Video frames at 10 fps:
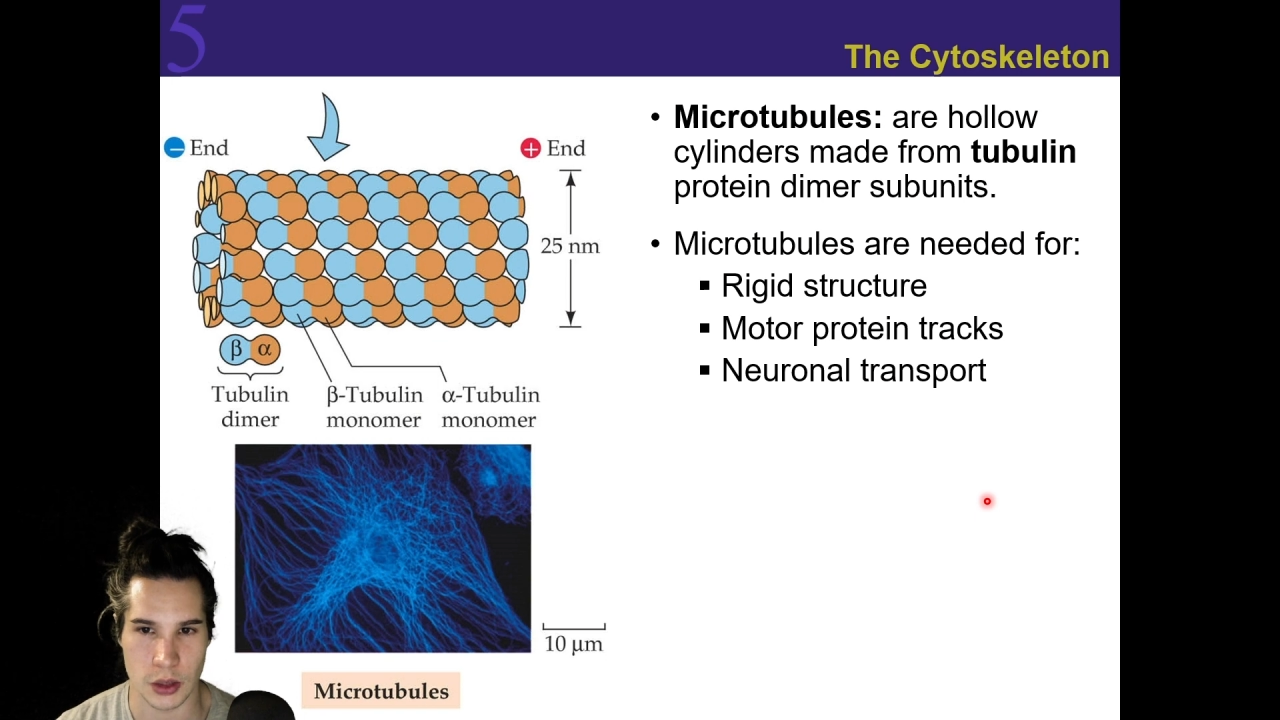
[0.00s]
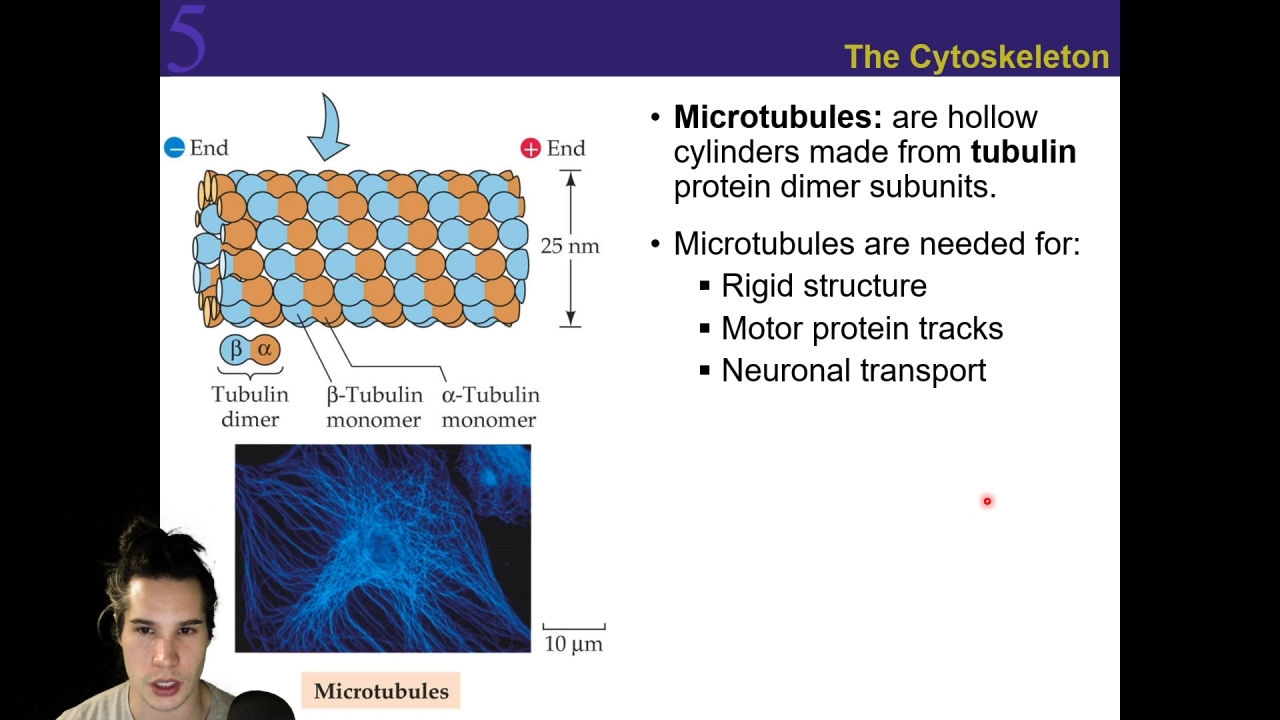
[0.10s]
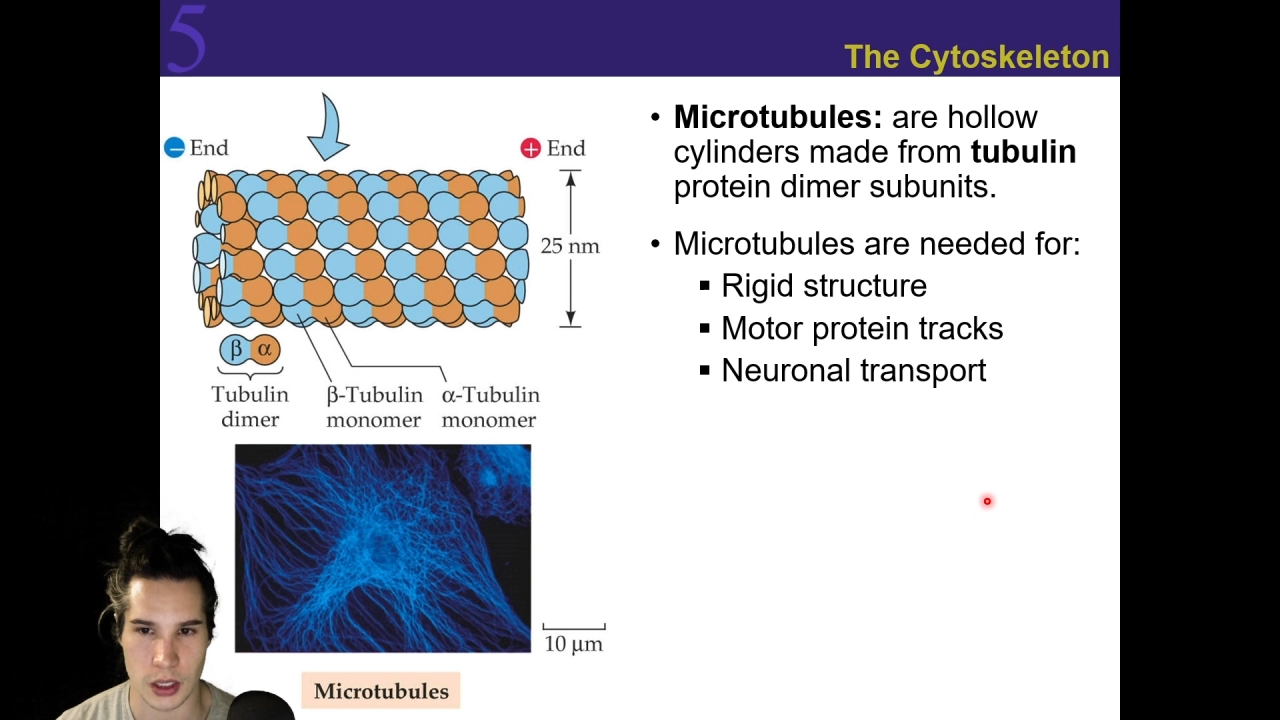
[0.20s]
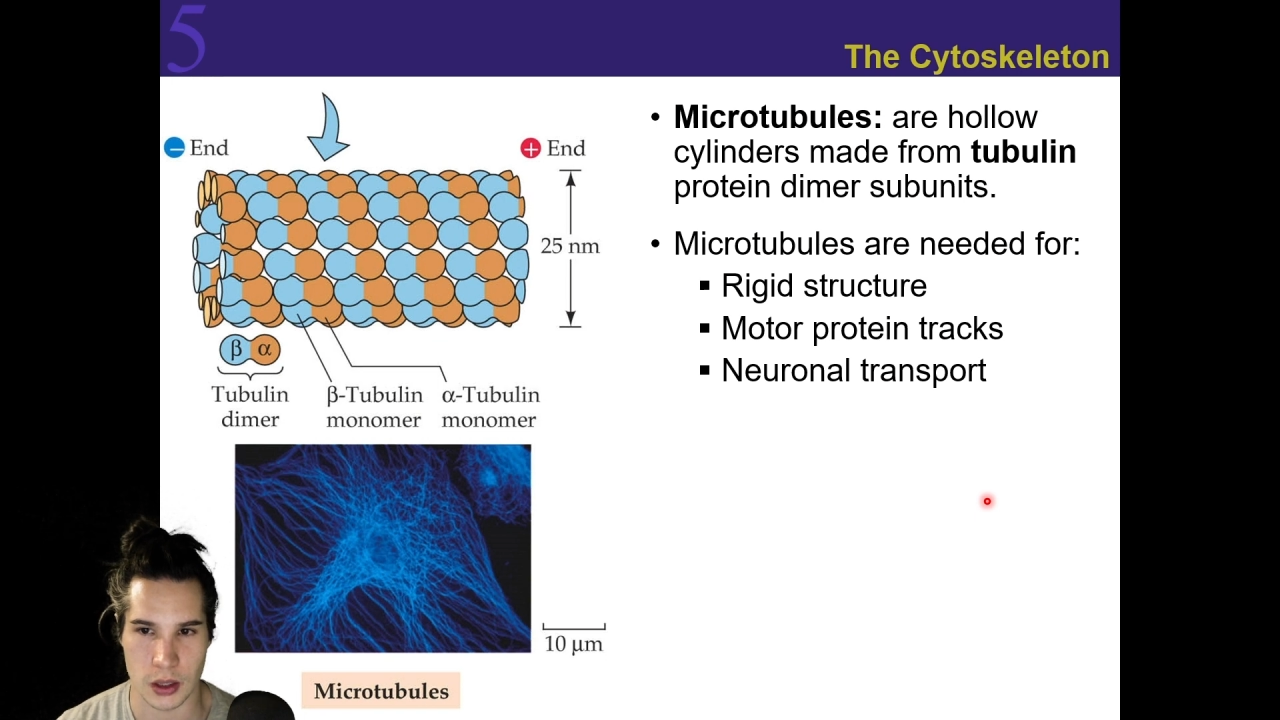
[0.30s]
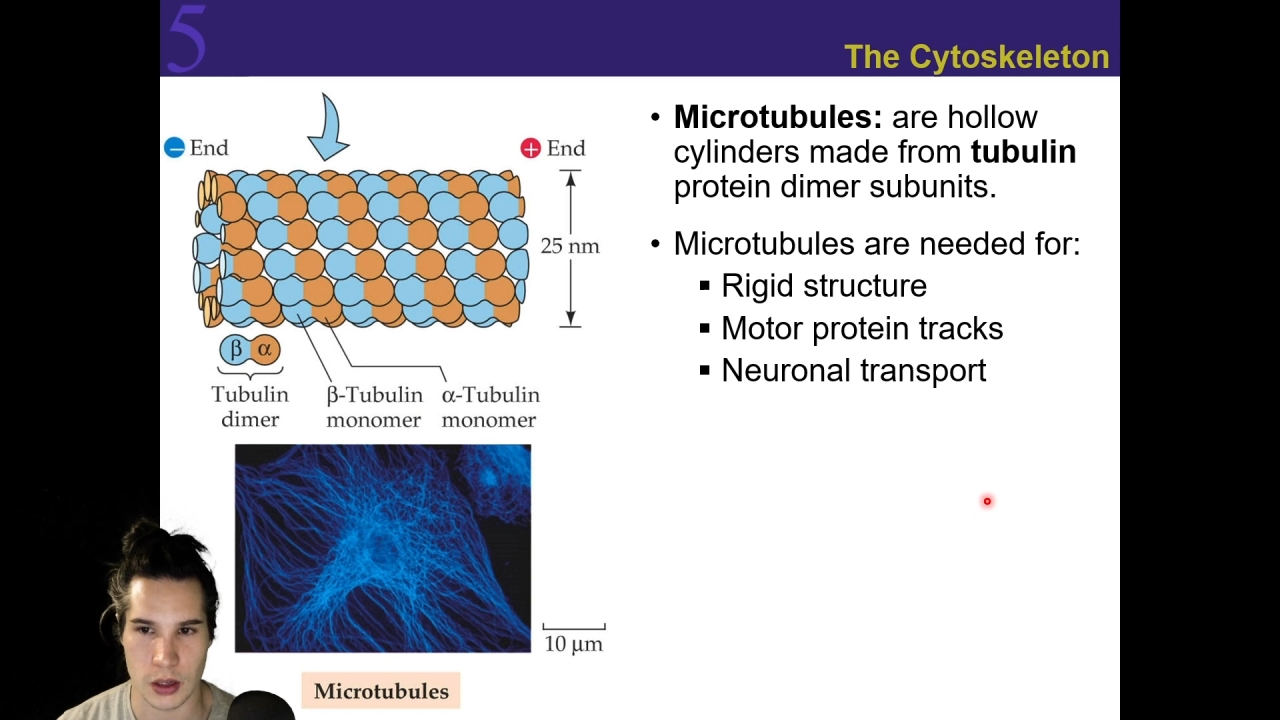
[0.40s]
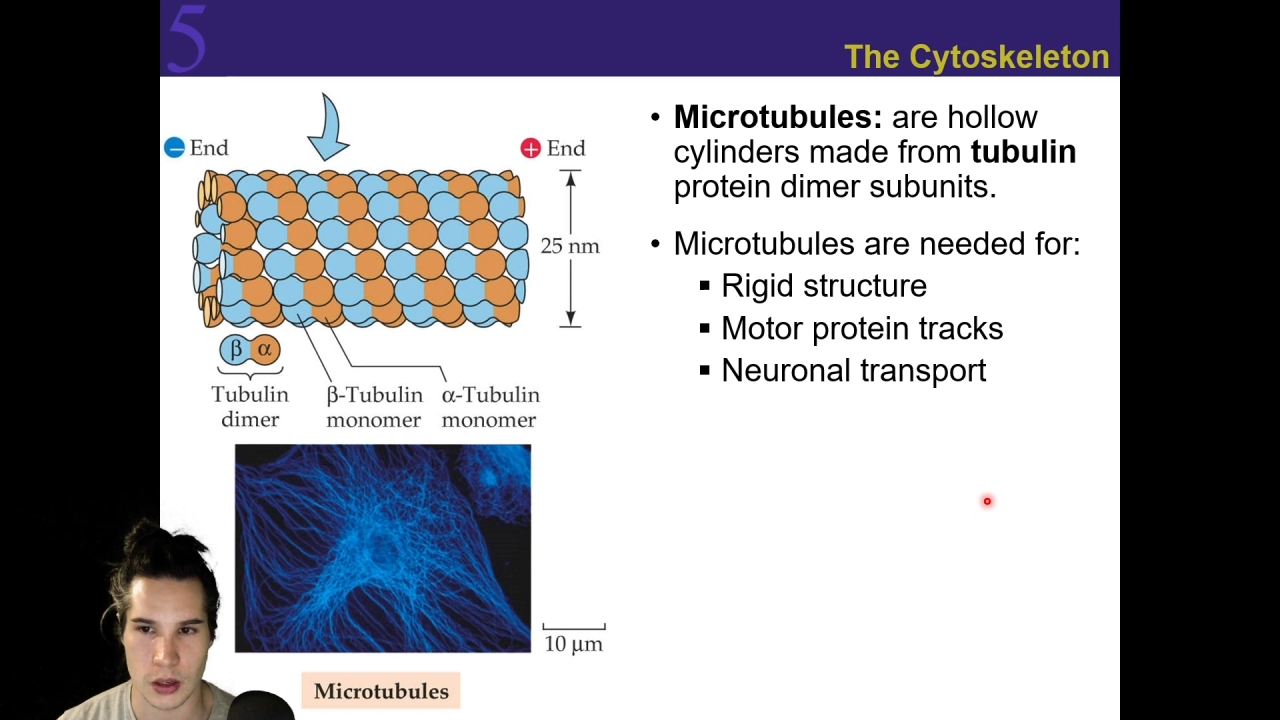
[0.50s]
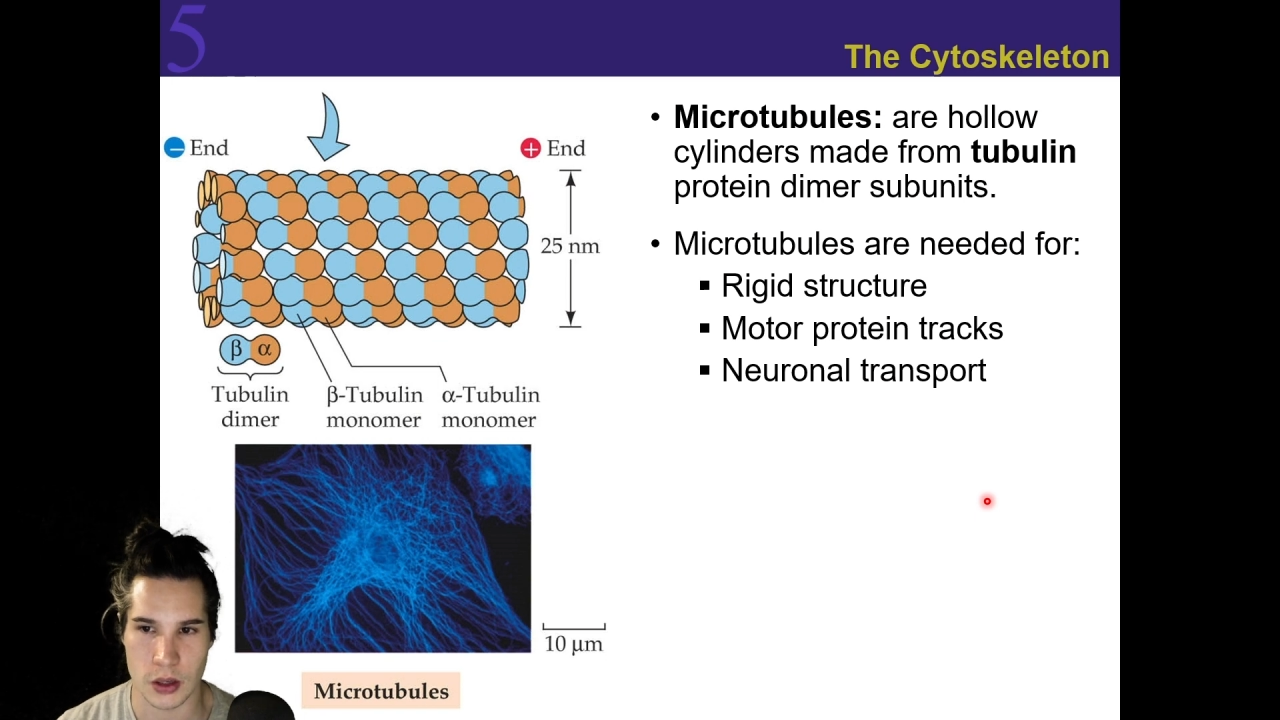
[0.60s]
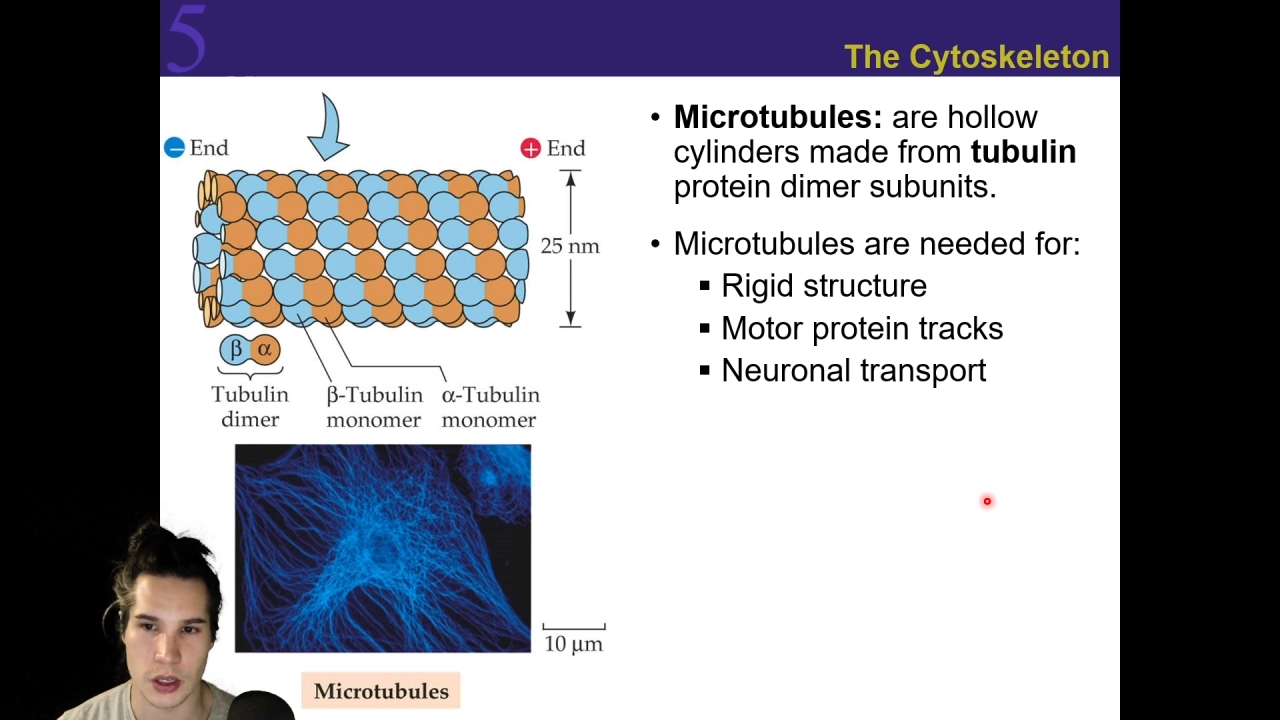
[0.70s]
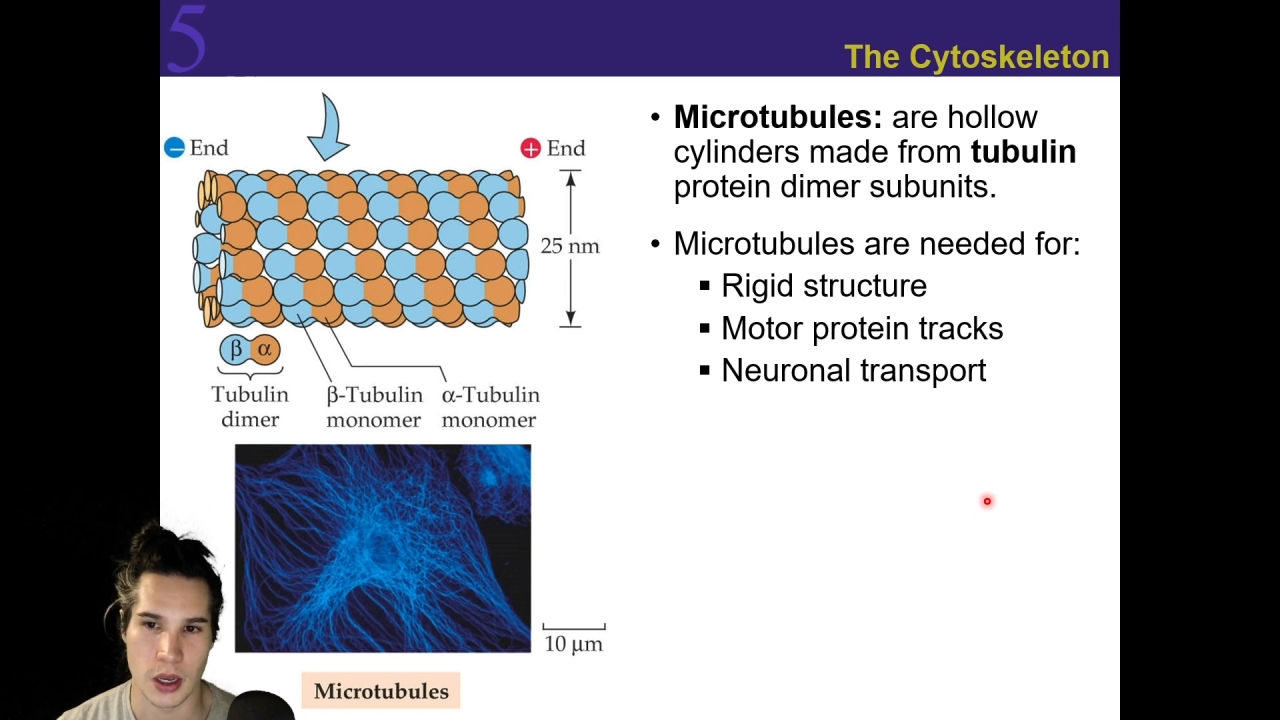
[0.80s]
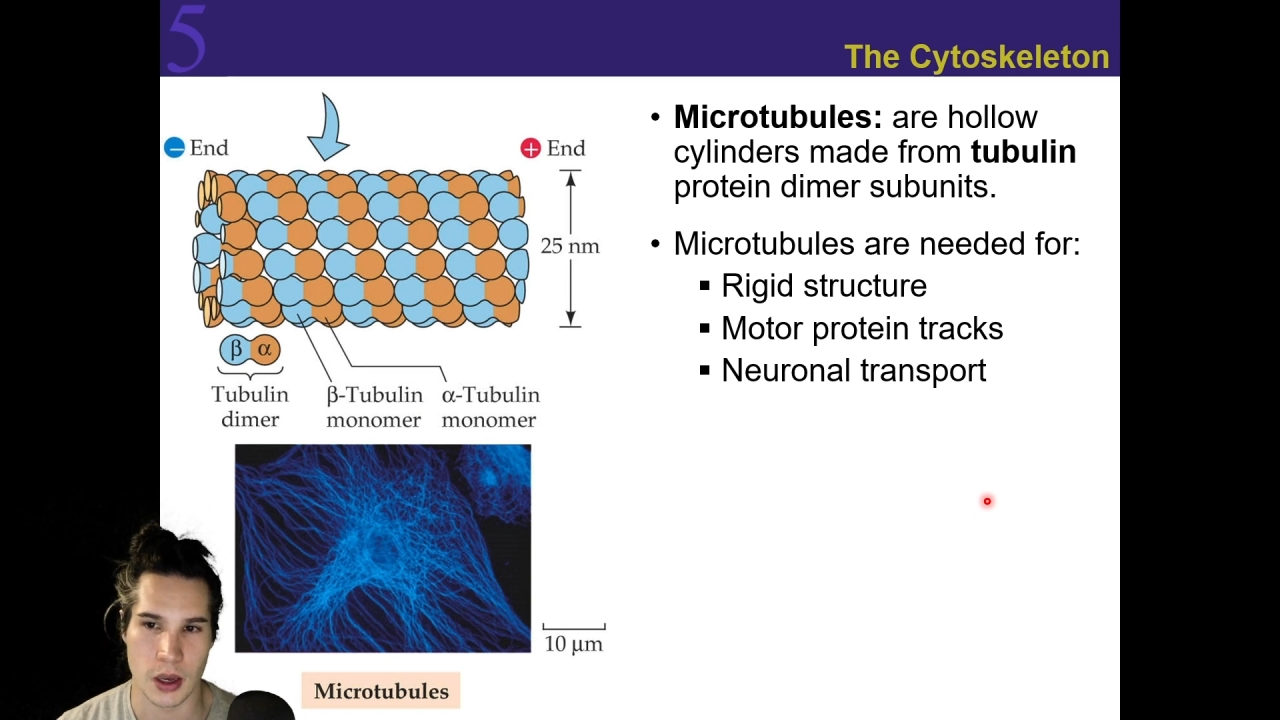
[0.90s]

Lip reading: cylinders